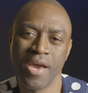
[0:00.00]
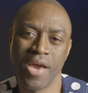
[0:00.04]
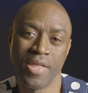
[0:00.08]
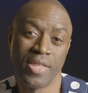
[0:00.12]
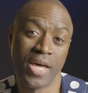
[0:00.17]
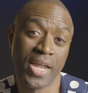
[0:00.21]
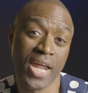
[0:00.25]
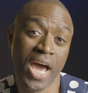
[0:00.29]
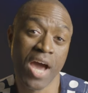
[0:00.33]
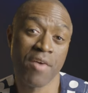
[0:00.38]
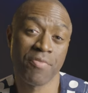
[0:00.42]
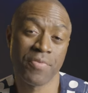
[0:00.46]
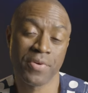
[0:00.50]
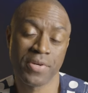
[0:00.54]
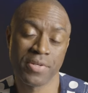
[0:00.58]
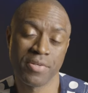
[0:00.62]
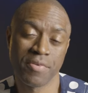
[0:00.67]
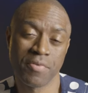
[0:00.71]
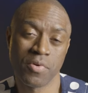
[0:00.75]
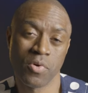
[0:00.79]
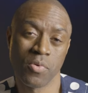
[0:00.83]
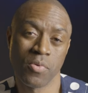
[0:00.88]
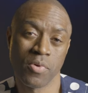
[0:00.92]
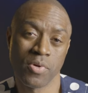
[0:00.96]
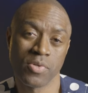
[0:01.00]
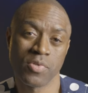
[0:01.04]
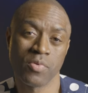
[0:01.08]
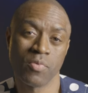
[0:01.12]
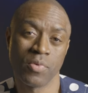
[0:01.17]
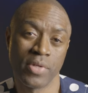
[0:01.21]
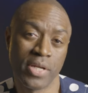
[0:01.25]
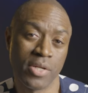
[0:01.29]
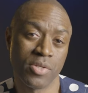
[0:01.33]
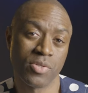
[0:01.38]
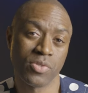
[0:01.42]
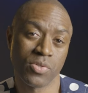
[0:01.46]
And that African, of course,
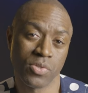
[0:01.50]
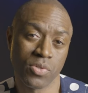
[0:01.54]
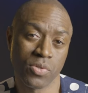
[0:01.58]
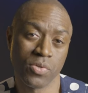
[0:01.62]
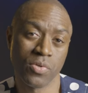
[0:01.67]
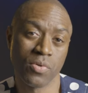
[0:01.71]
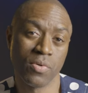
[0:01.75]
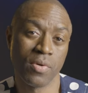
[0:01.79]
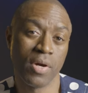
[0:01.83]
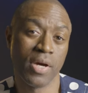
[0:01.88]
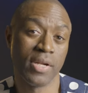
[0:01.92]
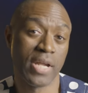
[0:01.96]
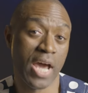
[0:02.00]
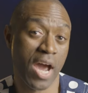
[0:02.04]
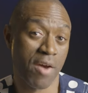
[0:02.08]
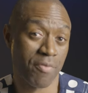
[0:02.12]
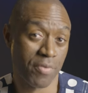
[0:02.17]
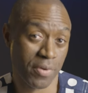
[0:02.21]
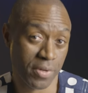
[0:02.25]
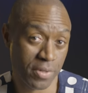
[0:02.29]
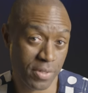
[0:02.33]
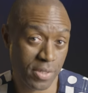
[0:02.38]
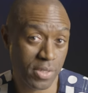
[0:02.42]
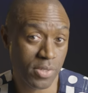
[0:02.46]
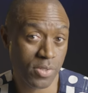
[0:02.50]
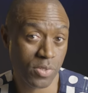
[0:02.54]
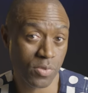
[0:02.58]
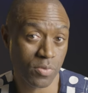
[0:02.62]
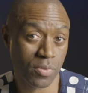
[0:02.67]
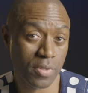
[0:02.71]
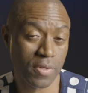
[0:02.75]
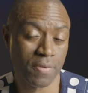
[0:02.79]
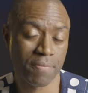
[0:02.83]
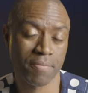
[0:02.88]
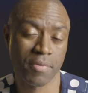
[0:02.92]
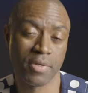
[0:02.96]
relates to an African
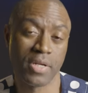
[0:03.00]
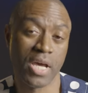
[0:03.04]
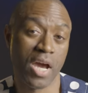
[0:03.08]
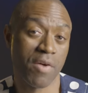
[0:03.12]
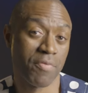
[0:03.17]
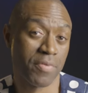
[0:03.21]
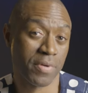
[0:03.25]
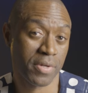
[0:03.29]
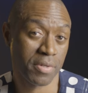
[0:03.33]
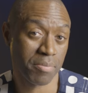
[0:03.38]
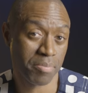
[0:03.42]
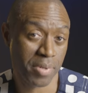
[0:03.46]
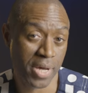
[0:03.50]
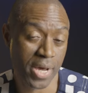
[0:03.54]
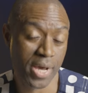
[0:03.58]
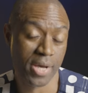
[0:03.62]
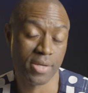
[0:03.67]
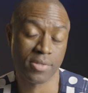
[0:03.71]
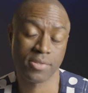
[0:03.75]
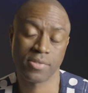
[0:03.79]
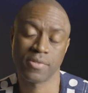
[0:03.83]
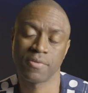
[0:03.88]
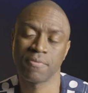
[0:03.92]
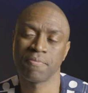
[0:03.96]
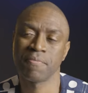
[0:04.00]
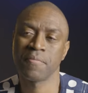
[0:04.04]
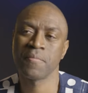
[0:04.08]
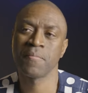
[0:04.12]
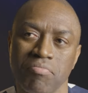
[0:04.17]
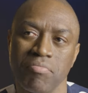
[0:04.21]
history, an African past.